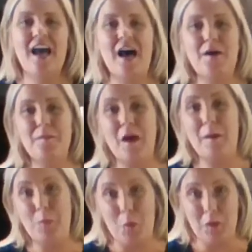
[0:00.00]

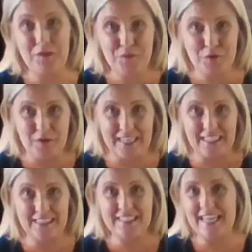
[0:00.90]
a bowl of
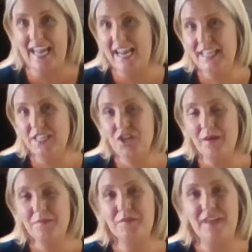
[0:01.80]
greens and any
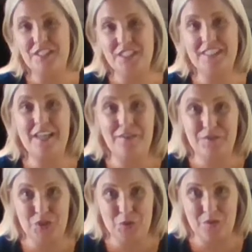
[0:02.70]
chopped veggies
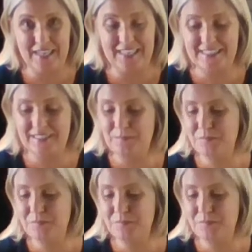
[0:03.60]
of choice.